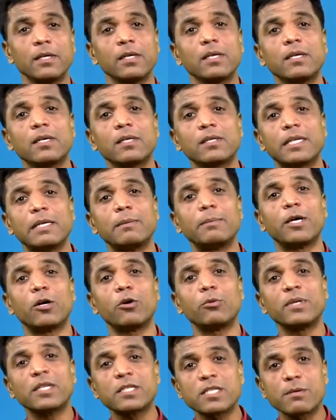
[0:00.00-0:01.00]
Here, tell me
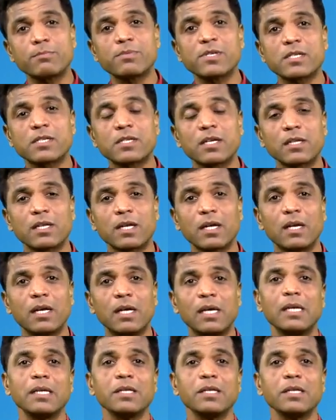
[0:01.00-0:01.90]
how many subjects are there?